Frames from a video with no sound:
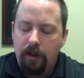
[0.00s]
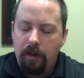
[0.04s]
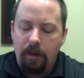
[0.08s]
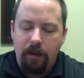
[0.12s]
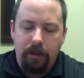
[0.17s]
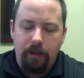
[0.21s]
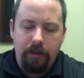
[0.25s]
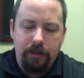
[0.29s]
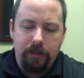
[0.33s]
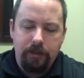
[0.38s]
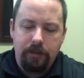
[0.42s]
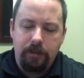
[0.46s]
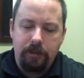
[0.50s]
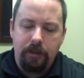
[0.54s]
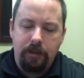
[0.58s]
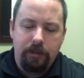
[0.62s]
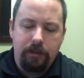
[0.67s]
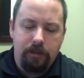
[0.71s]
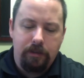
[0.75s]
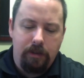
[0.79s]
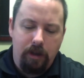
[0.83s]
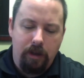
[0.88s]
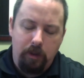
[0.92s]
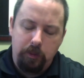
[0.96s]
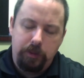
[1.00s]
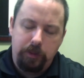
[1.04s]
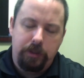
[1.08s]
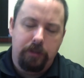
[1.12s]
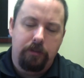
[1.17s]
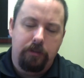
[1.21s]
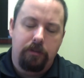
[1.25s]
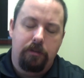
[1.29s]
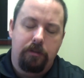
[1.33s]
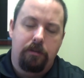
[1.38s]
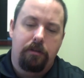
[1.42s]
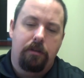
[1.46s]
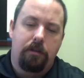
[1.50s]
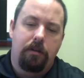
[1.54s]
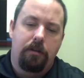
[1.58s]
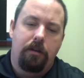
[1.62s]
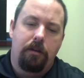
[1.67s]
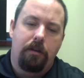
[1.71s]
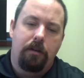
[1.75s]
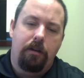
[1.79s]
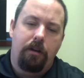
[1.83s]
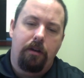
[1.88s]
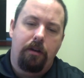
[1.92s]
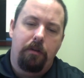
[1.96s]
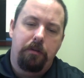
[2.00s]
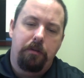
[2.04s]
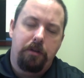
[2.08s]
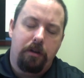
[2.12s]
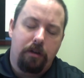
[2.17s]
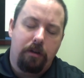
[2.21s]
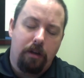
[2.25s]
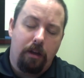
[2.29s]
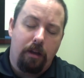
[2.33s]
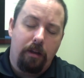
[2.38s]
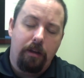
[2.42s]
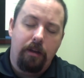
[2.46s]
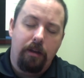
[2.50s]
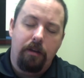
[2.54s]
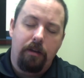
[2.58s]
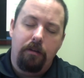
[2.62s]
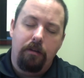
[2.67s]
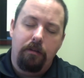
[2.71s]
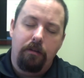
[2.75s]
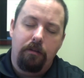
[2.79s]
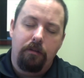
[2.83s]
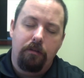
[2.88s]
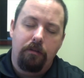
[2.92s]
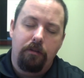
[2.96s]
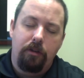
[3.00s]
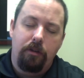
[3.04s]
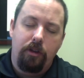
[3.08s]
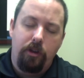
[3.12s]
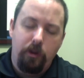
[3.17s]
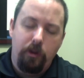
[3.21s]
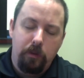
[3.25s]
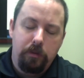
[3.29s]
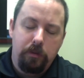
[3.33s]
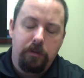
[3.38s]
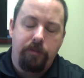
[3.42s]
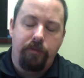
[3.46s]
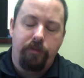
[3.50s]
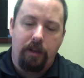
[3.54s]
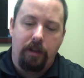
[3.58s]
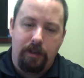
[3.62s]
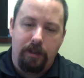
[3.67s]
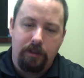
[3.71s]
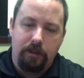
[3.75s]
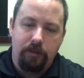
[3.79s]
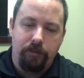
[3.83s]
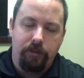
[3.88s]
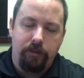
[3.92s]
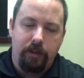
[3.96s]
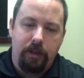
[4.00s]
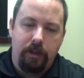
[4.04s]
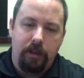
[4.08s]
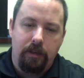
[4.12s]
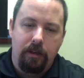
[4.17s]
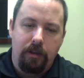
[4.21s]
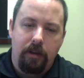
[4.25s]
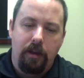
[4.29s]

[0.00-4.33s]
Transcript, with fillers: And these these notions, you know, Tertullian used philosophy.